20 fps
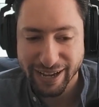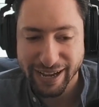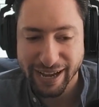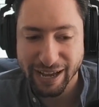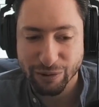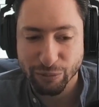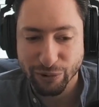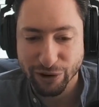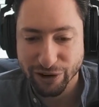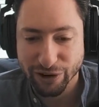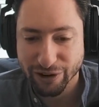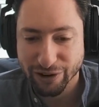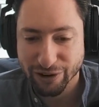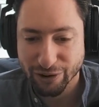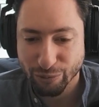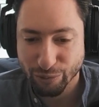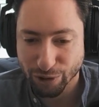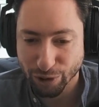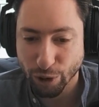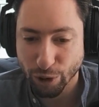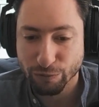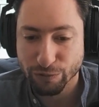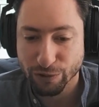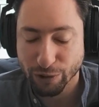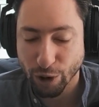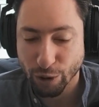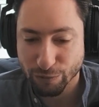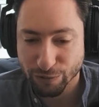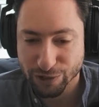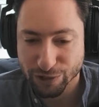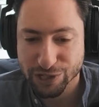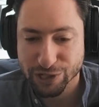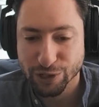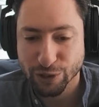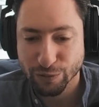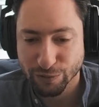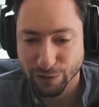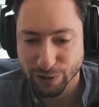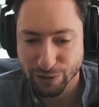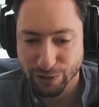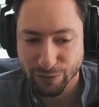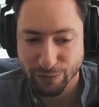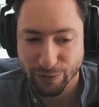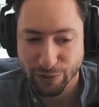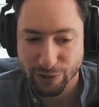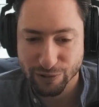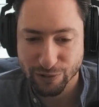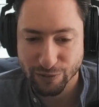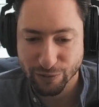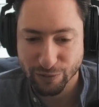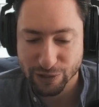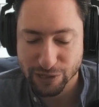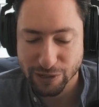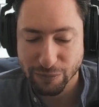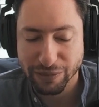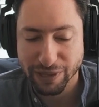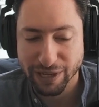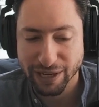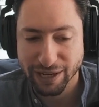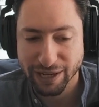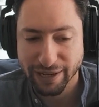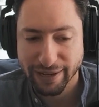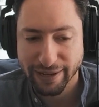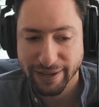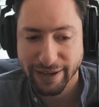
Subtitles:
and we're overdue for something